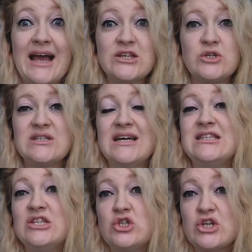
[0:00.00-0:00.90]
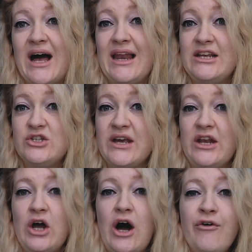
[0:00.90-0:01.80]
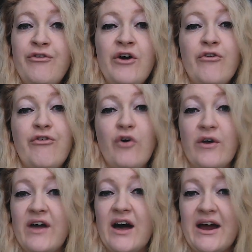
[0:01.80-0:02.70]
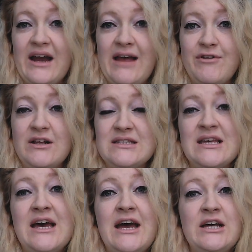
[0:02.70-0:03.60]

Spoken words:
exercises challenging enough for the higher levels.